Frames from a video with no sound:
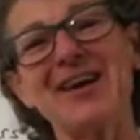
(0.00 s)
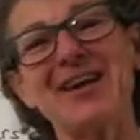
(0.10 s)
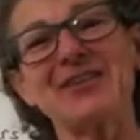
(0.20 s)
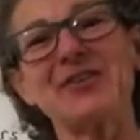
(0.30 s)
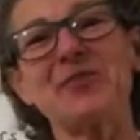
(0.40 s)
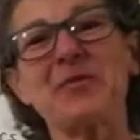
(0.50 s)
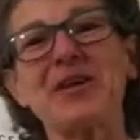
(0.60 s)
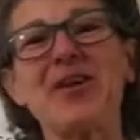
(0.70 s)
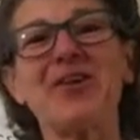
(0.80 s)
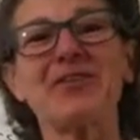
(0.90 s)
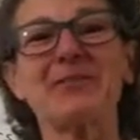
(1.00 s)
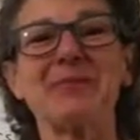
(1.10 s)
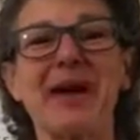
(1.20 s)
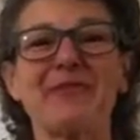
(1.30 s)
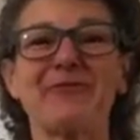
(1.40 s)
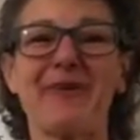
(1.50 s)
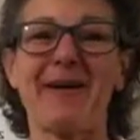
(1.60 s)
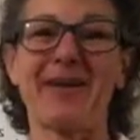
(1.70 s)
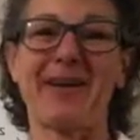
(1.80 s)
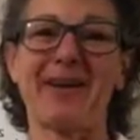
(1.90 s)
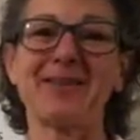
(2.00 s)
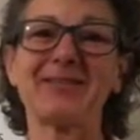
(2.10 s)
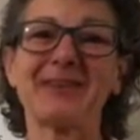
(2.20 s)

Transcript: and so we called it Black Friday,